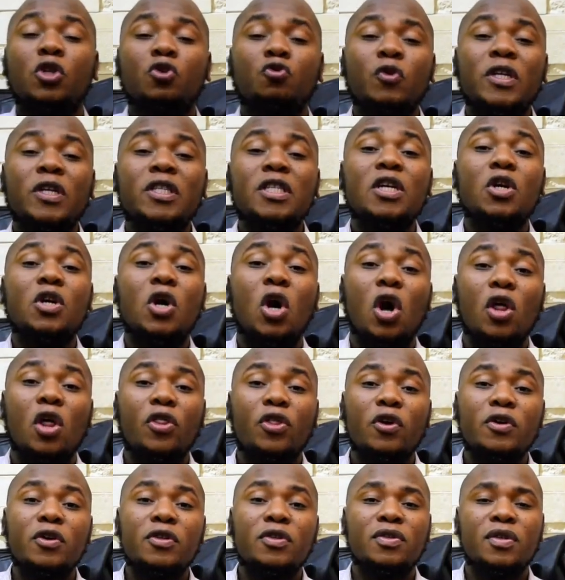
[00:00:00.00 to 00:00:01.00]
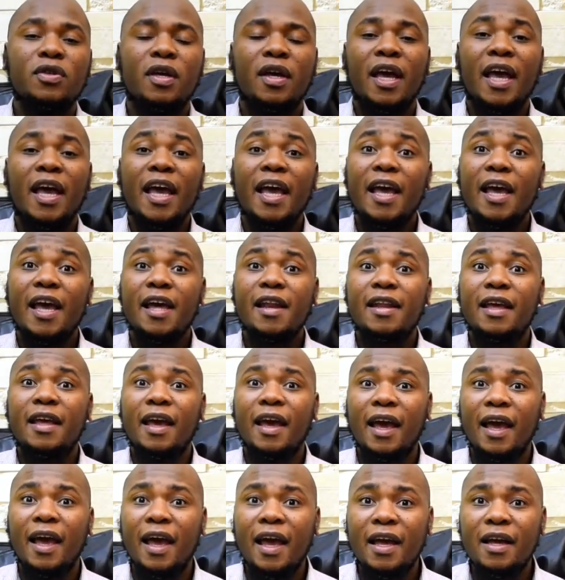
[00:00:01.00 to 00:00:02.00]
treating others in
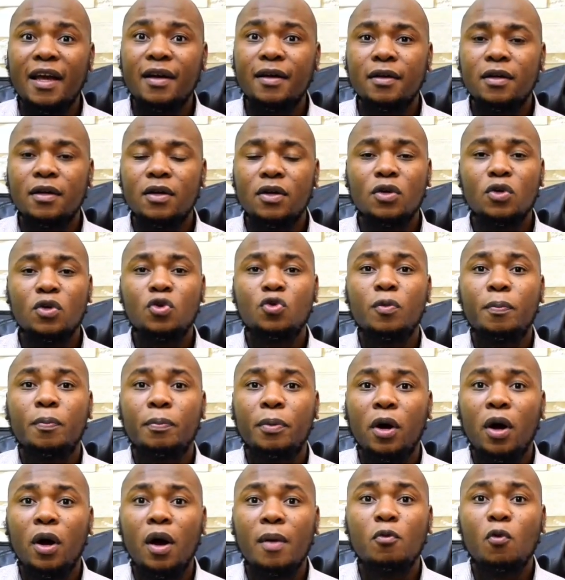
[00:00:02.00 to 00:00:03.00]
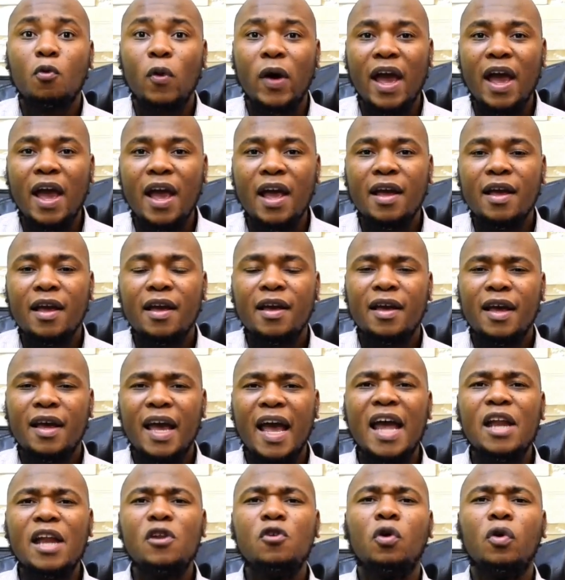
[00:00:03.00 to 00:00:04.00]
a superb way
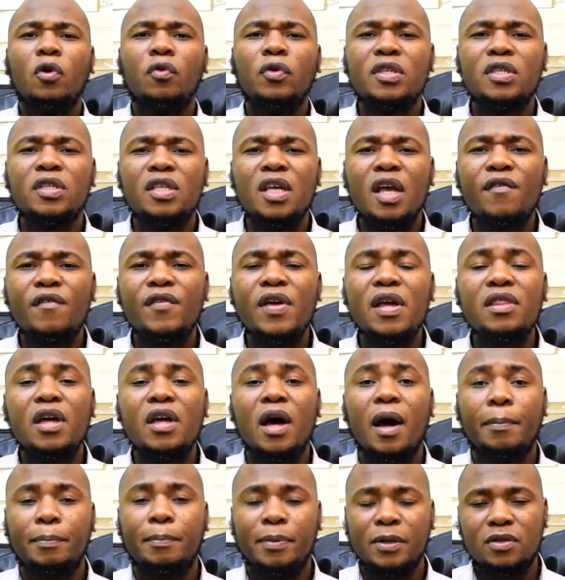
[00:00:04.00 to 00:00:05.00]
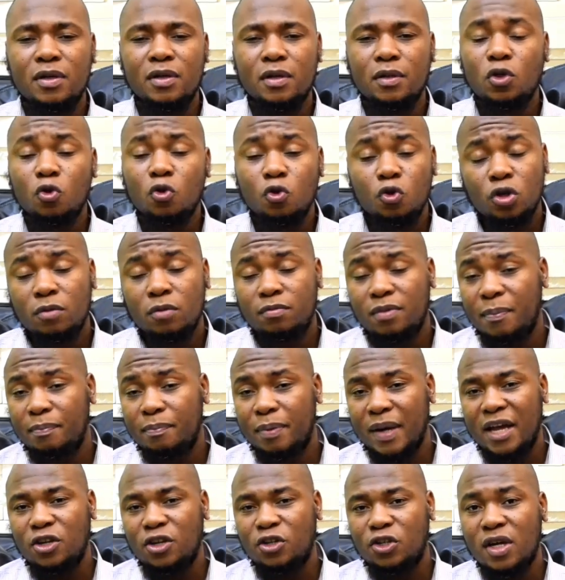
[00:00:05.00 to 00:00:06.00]
and you're receiving the opposite, you should be
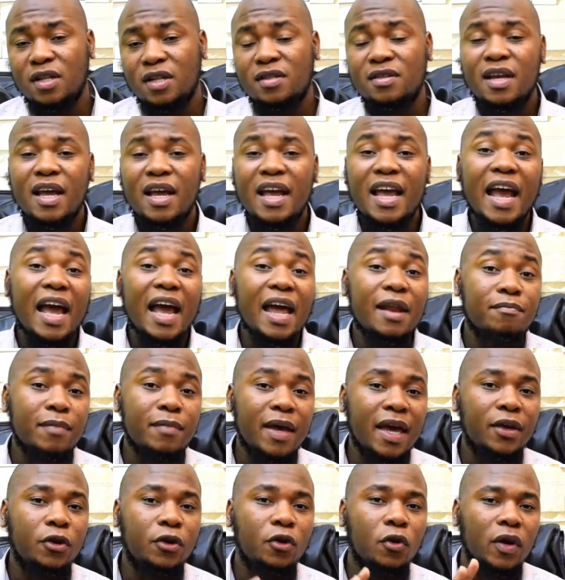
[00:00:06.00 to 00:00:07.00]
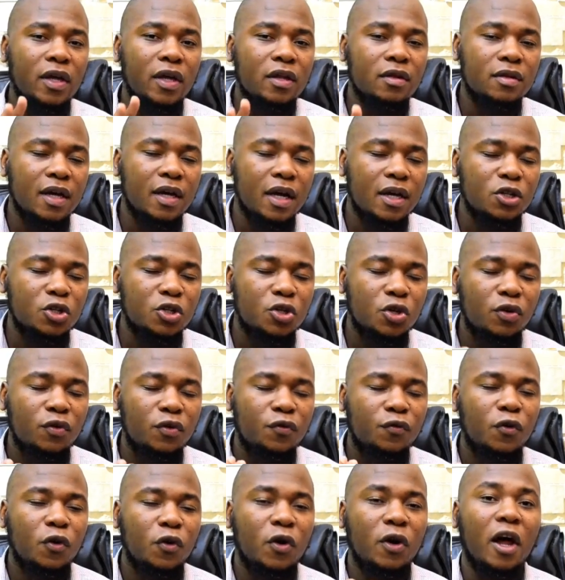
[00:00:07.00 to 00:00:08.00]
patient and make your intention
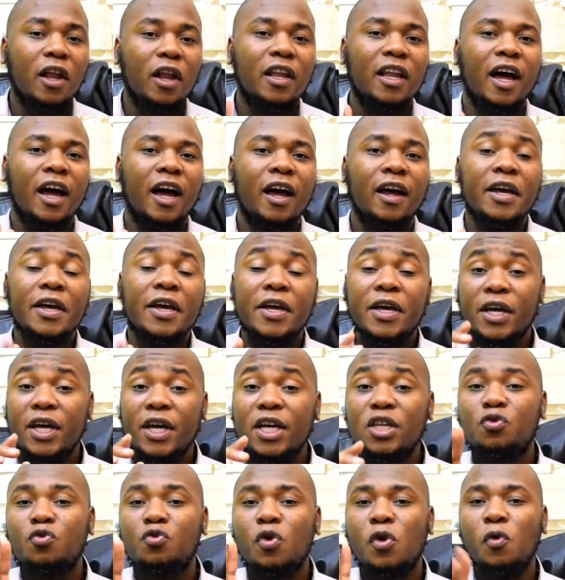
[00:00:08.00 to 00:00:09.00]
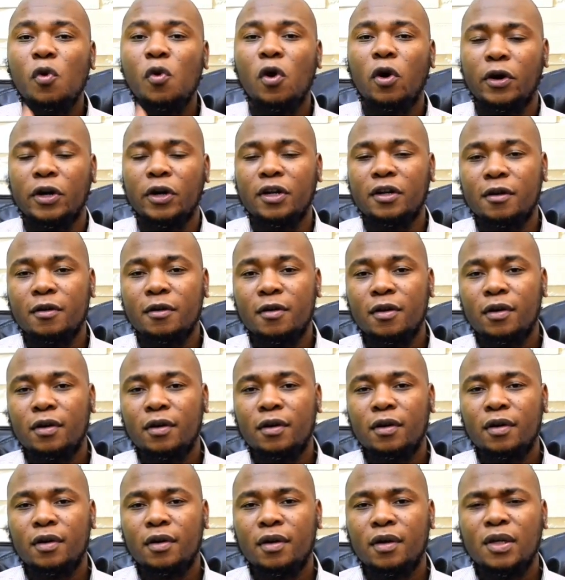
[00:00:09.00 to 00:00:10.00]
for Allah, His reward.
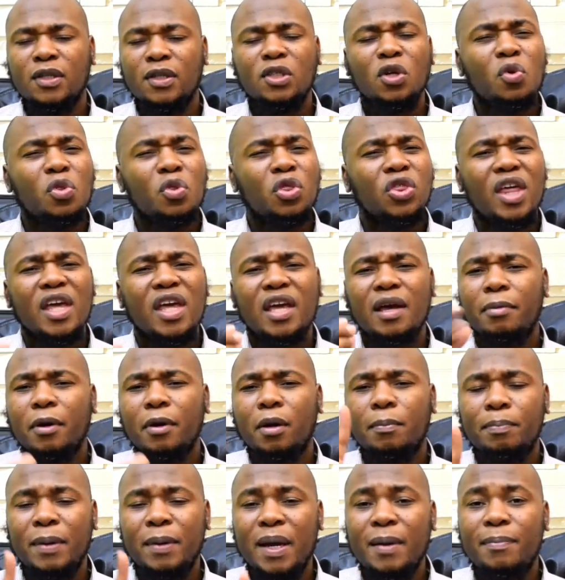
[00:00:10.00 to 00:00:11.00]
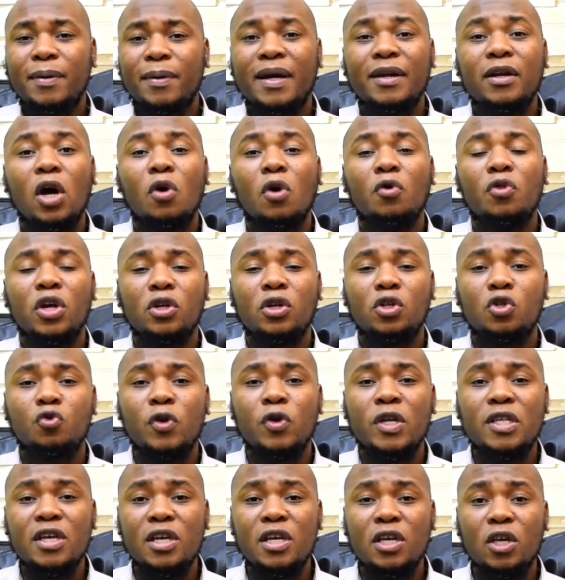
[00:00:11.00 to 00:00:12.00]
Don't think about people and how they're
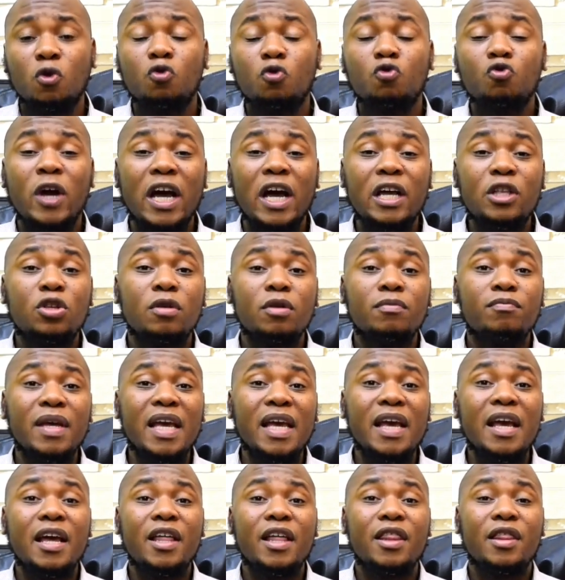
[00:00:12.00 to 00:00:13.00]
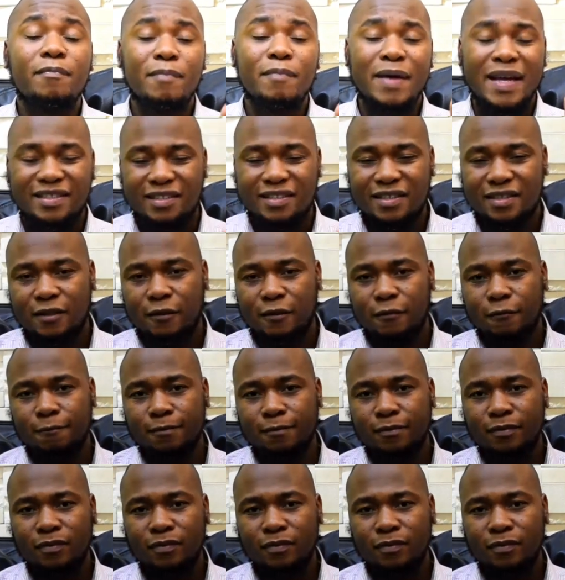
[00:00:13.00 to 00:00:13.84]
treating you. Try to be the best.